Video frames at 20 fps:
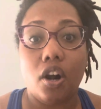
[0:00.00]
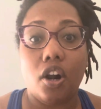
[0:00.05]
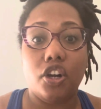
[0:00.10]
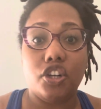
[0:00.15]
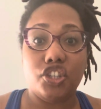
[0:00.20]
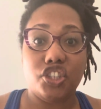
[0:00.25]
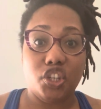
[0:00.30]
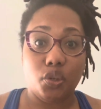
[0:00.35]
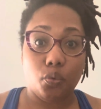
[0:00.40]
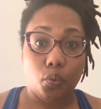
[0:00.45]

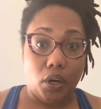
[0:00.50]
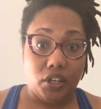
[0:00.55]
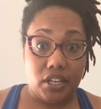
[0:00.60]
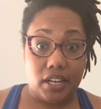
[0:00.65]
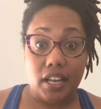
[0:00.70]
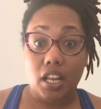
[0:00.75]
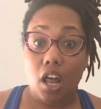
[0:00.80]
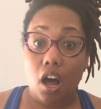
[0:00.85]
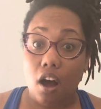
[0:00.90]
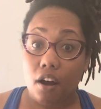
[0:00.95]
She worked at a
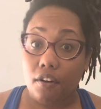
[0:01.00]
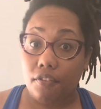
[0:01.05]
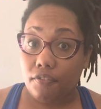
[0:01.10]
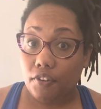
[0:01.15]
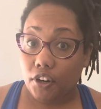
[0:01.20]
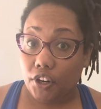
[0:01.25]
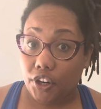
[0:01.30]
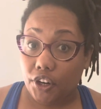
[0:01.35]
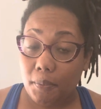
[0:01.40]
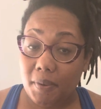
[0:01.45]
law
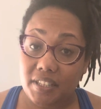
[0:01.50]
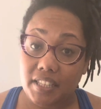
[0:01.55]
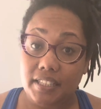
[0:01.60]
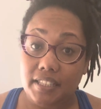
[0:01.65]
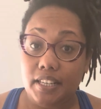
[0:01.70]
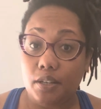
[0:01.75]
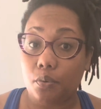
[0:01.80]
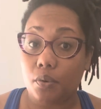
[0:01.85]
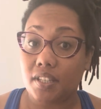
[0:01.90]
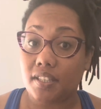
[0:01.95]
firm as a
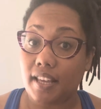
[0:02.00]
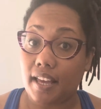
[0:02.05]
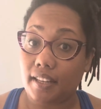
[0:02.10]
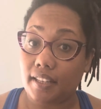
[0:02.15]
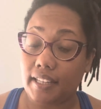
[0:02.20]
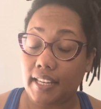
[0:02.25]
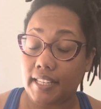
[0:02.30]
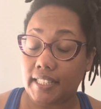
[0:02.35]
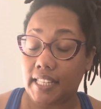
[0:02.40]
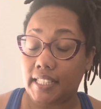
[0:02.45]

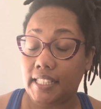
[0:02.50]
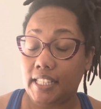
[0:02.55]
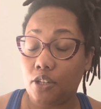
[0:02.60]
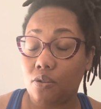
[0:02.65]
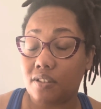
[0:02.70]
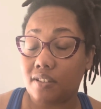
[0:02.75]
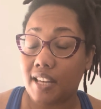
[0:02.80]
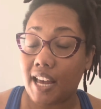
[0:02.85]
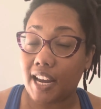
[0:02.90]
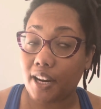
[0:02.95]
legal
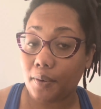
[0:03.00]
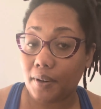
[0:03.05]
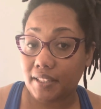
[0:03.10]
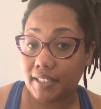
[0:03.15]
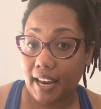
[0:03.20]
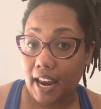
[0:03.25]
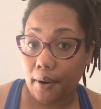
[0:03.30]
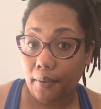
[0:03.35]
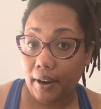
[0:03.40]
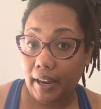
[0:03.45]

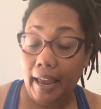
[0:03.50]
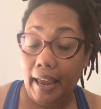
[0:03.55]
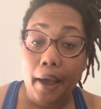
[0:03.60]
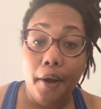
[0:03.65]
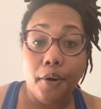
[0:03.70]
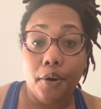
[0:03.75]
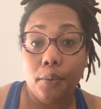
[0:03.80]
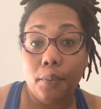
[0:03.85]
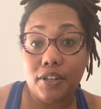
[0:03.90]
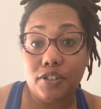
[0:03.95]
secretary.
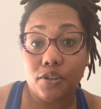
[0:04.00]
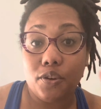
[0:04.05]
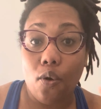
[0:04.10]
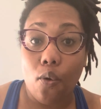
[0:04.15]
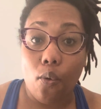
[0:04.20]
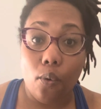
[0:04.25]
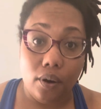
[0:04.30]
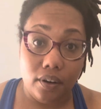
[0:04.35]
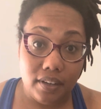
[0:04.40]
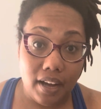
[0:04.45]
We went to
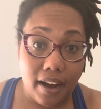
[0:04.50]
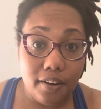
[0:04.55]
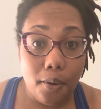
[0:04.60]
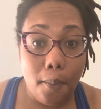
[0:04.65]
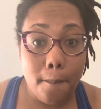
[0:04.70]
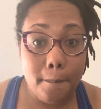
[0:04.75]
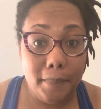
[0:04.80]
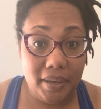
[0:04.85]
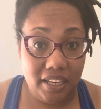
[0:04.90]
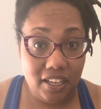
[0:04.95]
Coronado
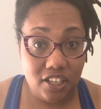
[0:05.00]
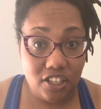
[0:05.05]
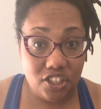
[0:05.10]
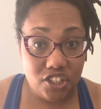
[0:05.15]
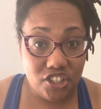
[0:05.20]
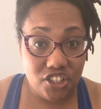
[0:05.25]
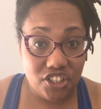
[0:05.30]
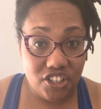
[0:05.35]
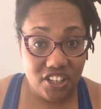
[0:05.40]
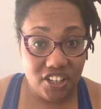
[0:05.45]

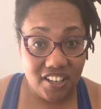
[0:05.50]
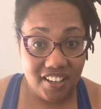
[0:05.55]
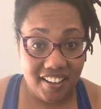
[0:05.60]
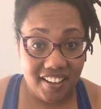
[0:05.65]
Beach,